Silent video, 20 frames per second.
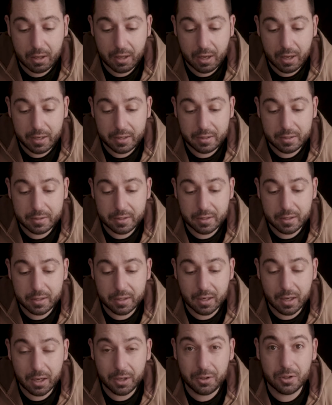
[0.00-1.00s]
I did
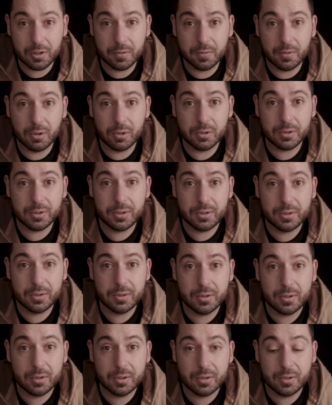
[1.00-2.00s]
an undervolt,
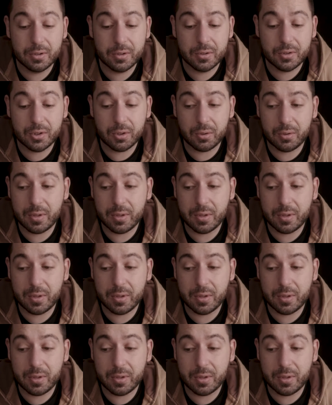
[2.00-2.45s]
so